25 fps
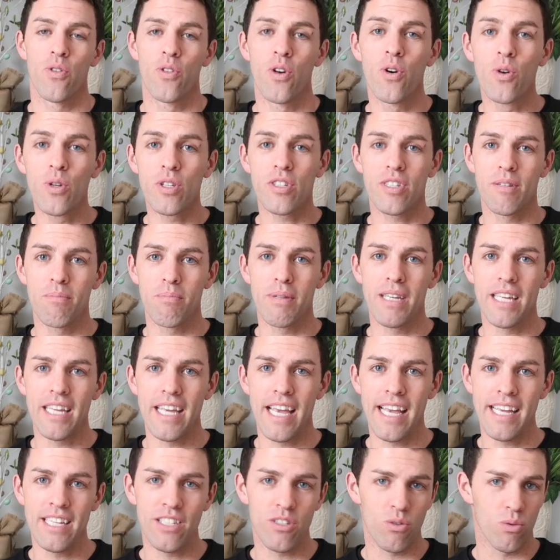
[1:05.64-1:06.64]
those can
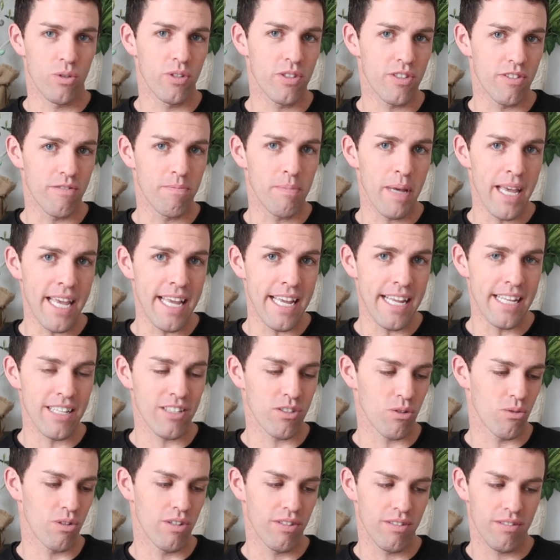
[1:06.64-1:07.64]
be a source of pain.
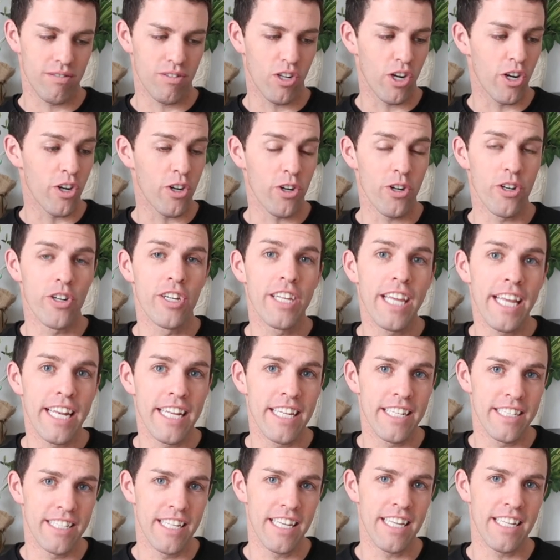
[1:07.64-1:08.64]
So a
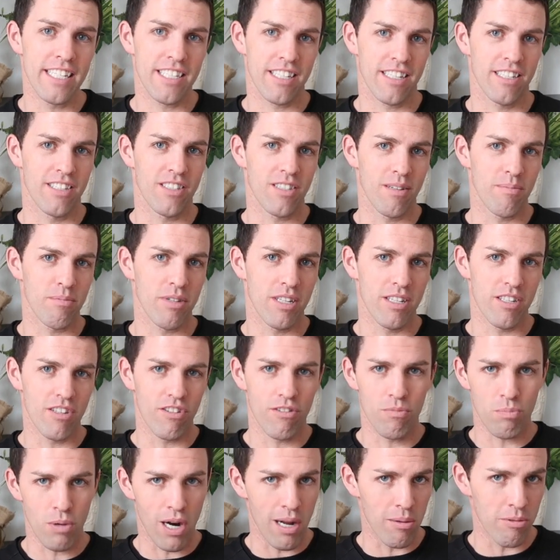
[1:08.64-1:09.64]
herniated disc is something that
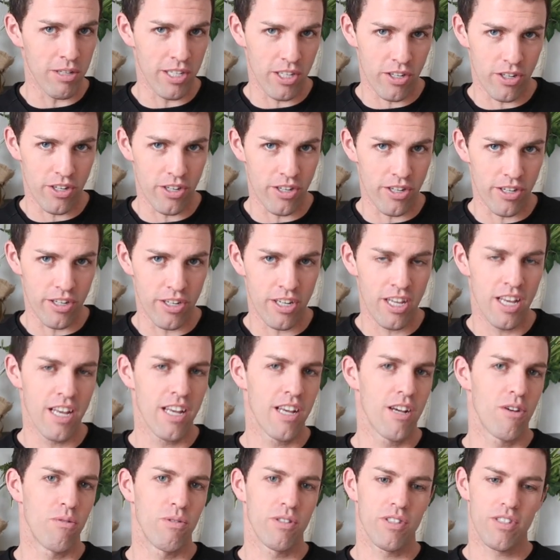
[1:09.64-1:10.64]
you've probably
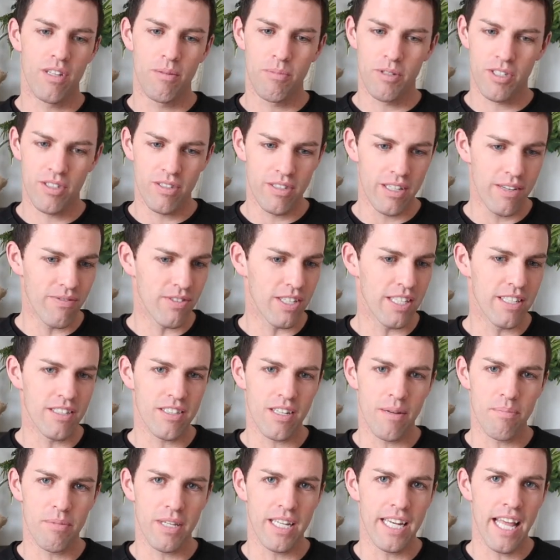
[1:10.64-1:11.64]
heard when someone's lifting
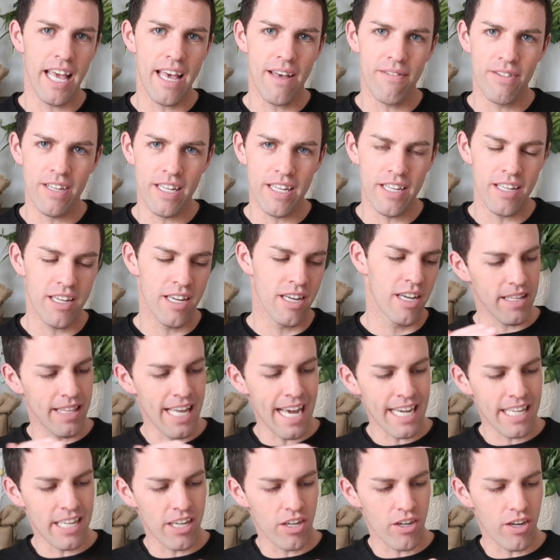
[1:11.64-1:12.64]
something heavy.
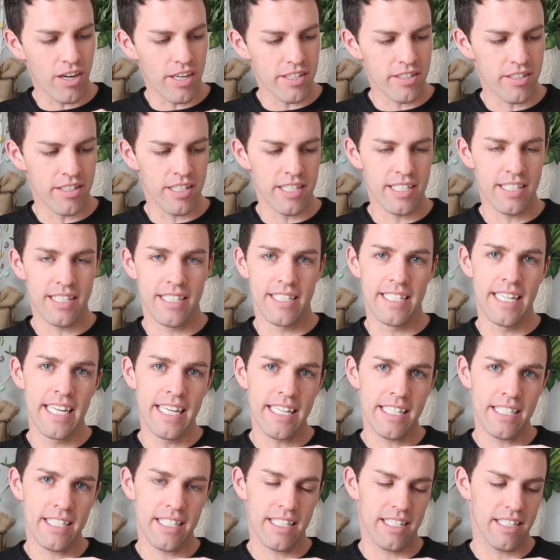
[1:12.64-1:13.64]
That can cause this
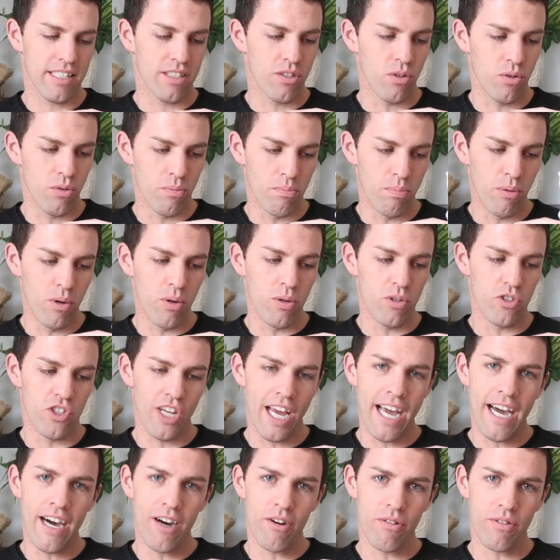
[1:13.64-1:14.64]
disc to bulge
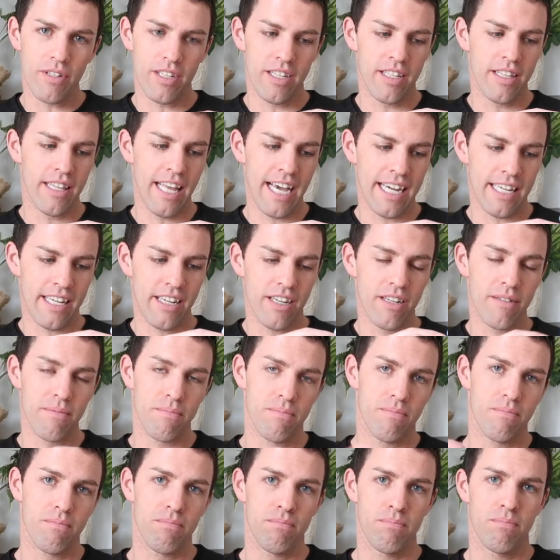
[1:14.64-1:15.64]
out, and that can
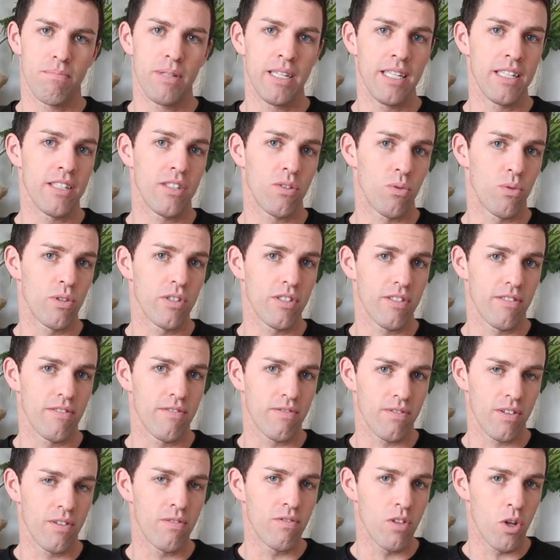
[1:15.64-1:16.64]
be a source
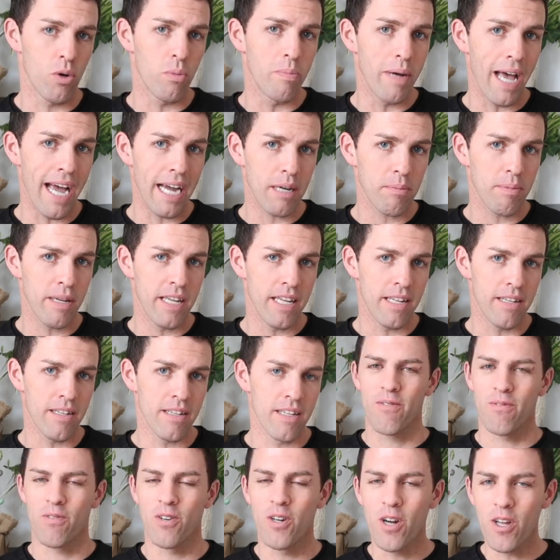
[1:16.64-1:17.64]
of low back pain.
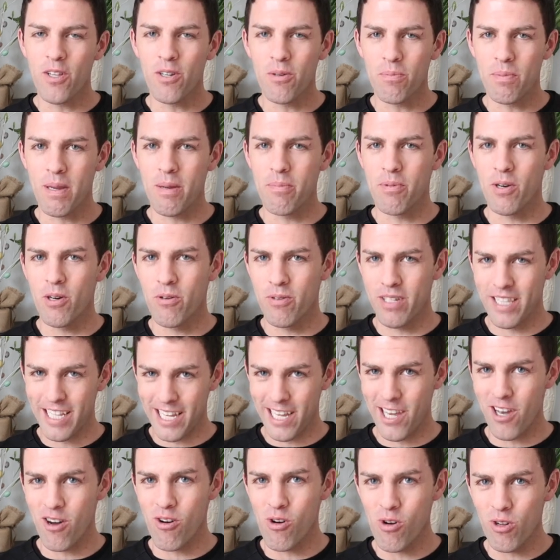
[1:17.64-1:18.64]
For other people, when they
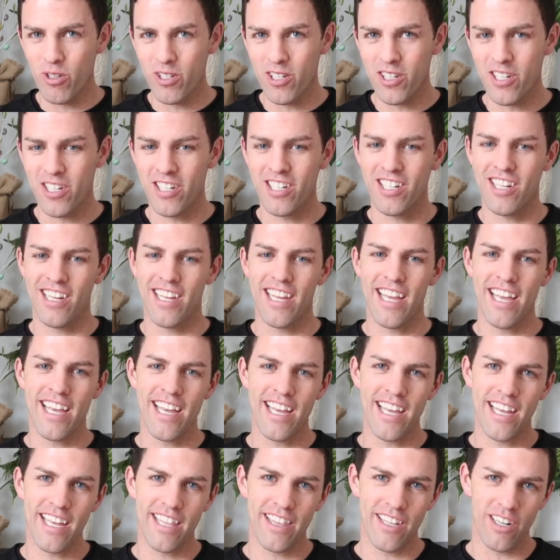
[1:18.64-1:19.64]
get older
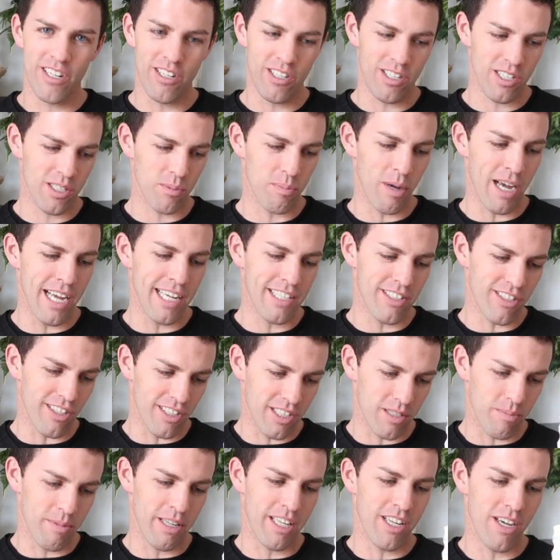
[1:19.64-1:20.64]
and their spine
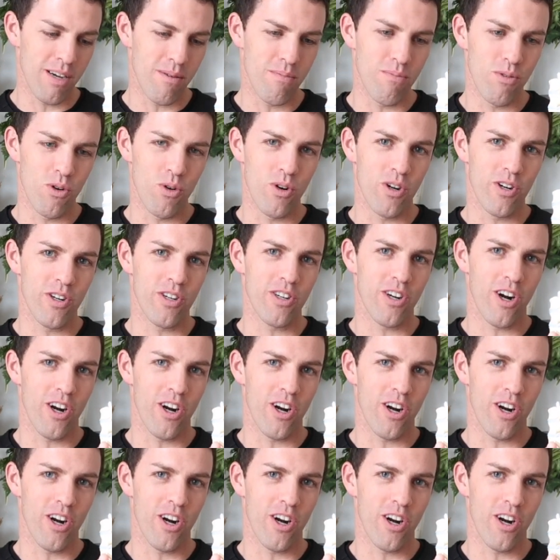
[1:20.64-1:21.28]
starts to become more